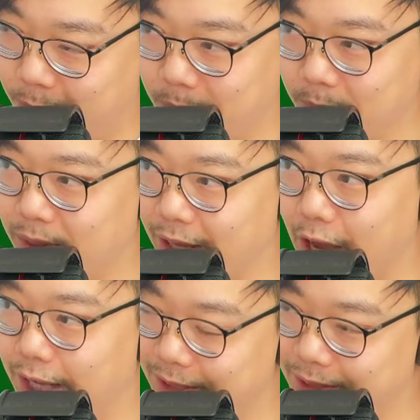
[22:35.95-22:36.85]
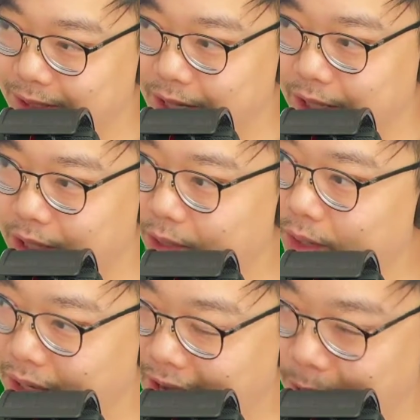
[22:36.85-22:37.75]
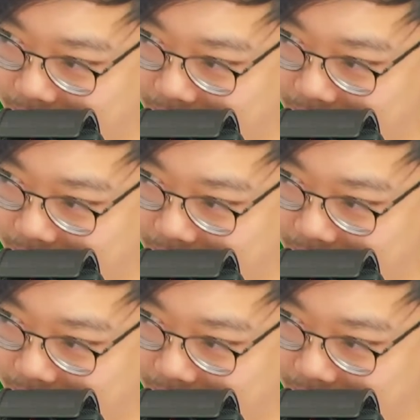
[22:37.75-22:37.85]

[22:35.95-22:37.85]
the people like us who are like, God, we're